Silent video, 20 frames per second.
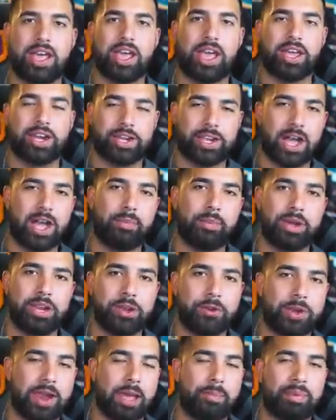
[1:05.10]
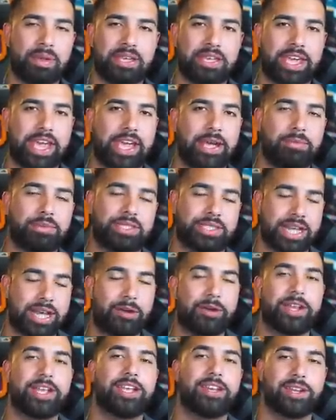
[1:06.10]
and comment your Epic Games
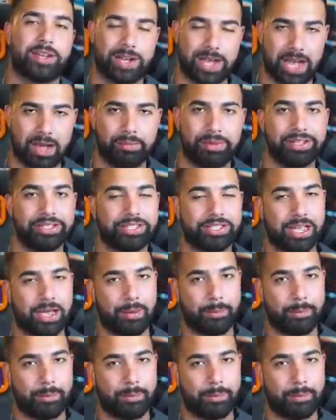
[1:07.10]
down in the comments